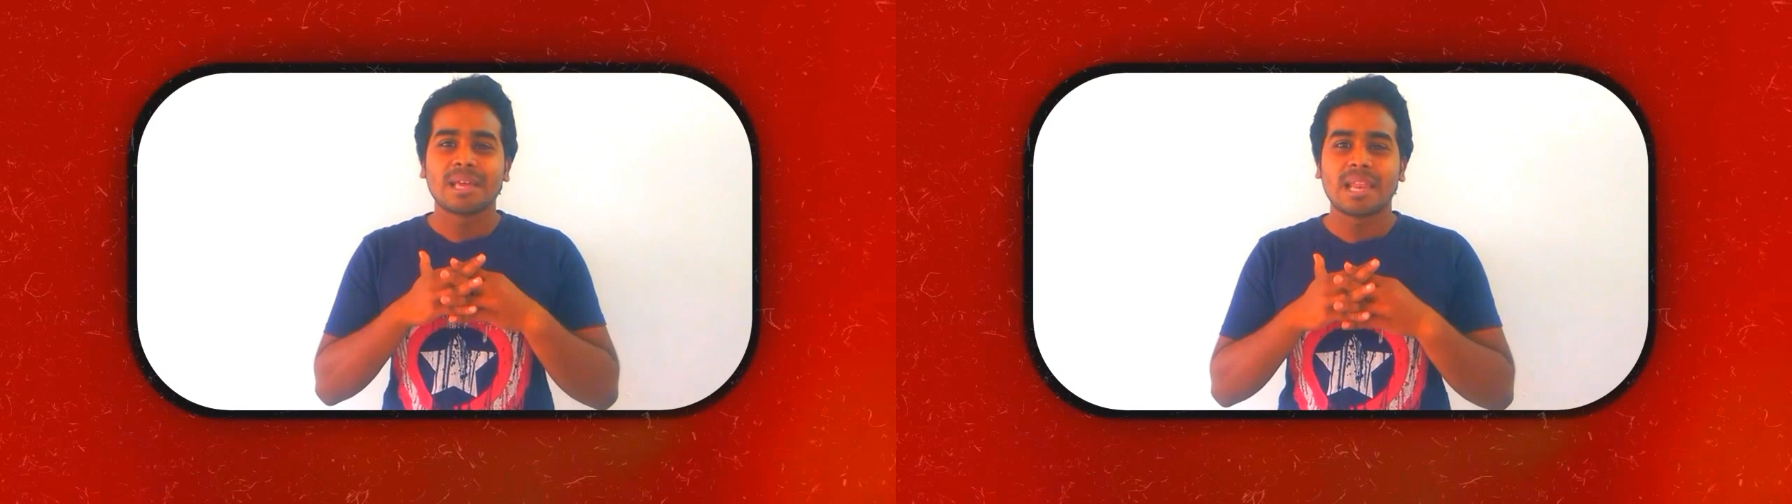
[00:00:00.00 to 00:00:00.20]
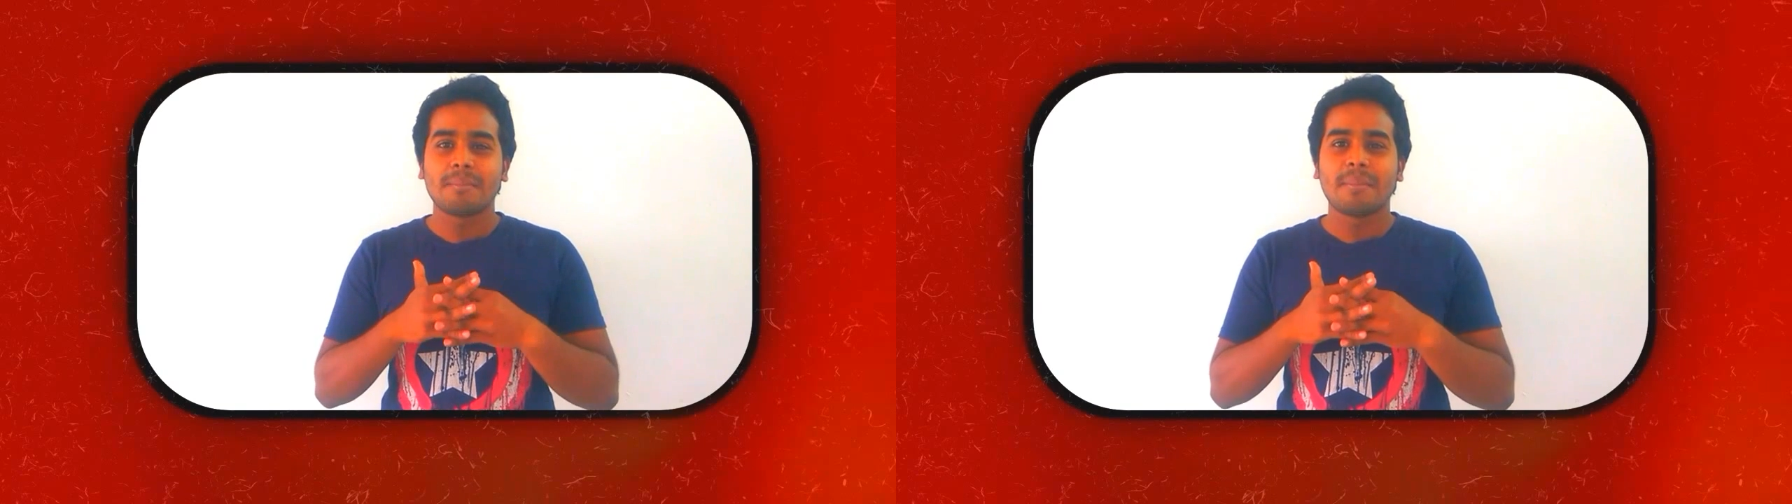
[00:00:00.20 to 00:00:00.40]

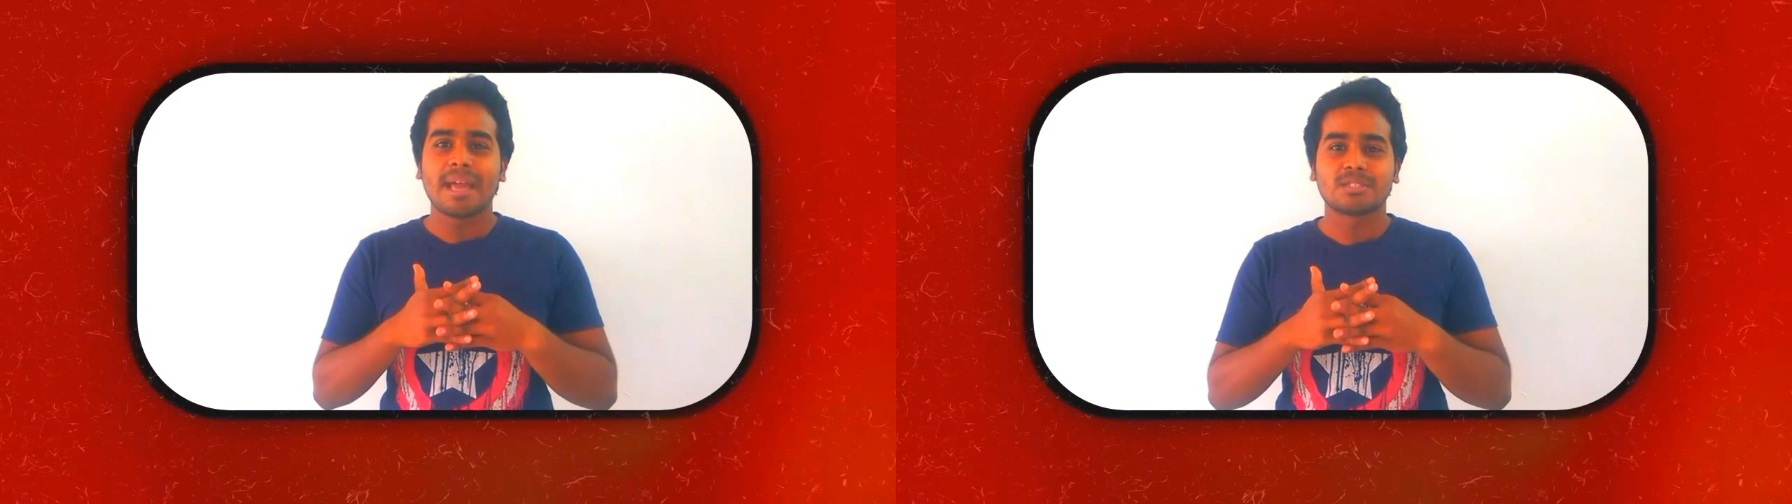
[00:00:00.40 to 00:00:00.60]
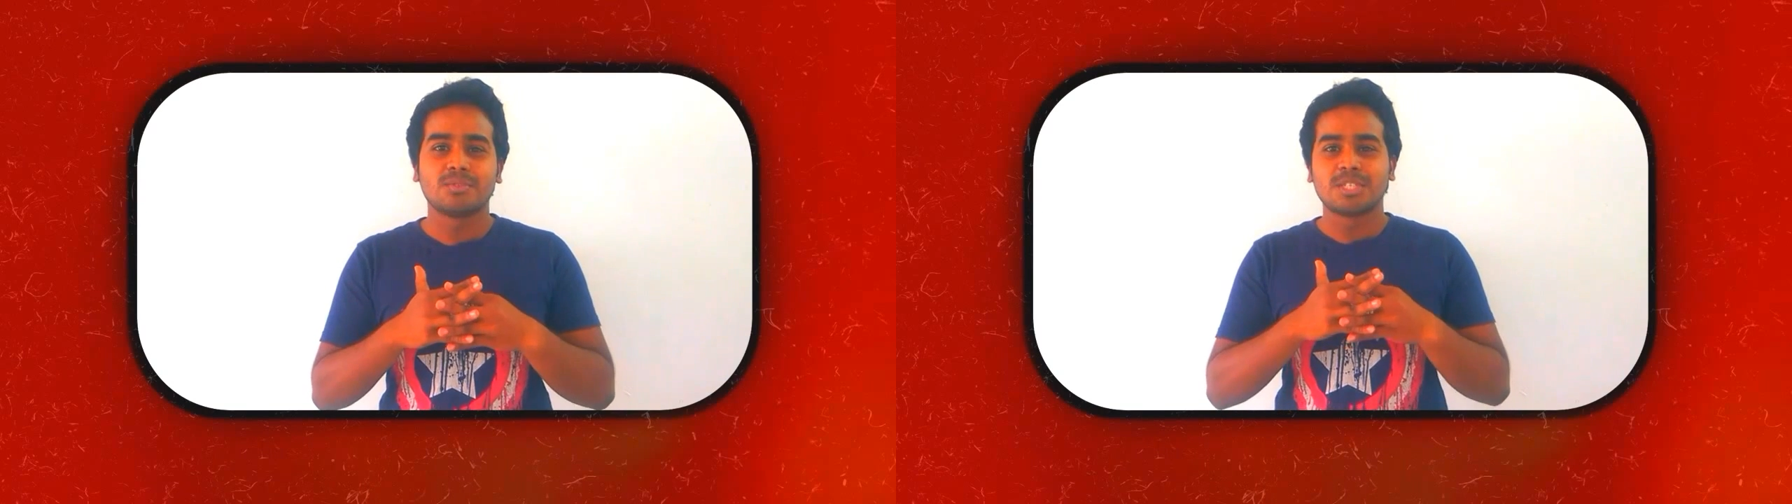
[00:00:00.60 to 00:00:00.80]

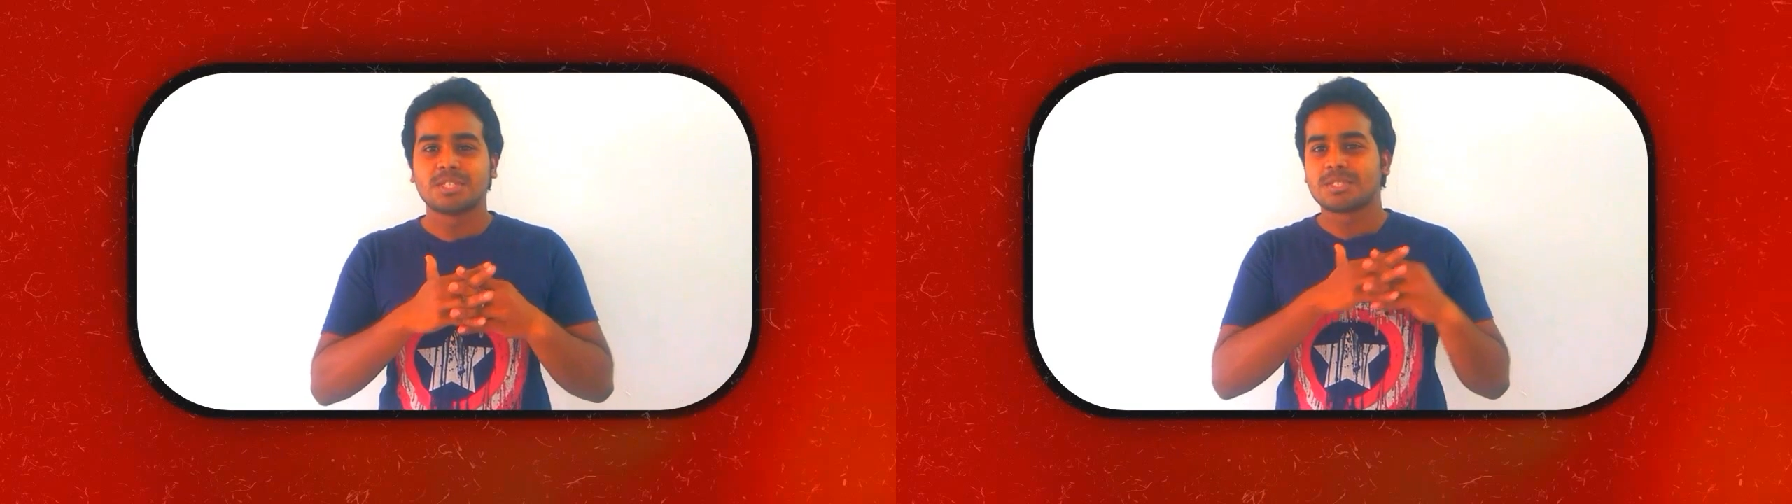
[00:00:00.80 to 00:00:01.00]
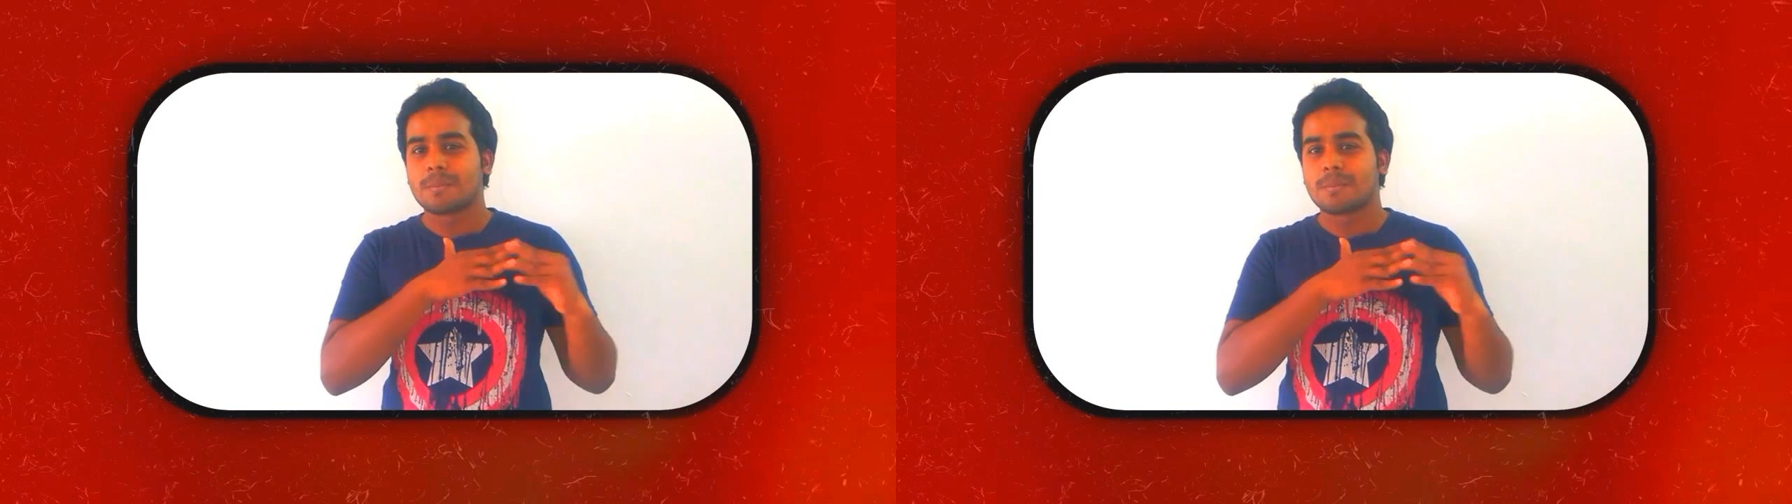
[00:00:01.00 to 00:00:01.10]
climax which is